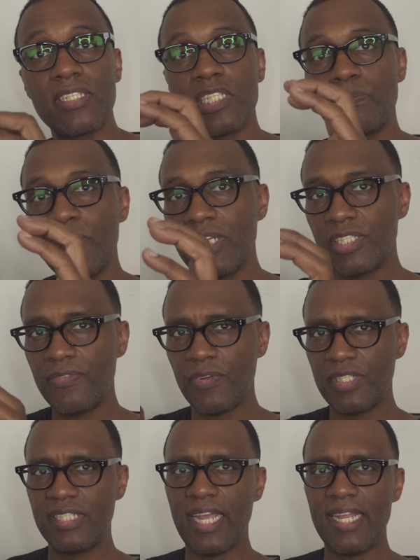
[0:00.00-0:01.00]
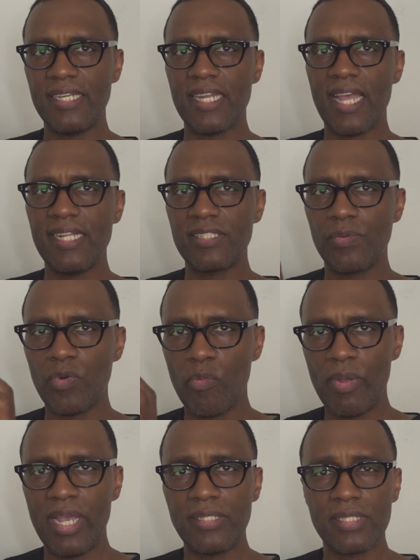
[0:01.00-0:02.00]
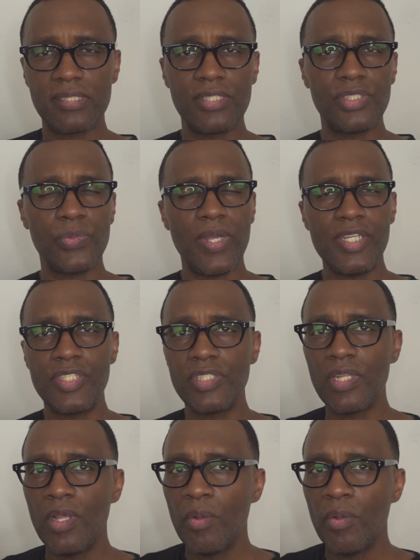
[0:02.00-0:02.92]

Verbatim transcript: especially for date nights and romantic situations.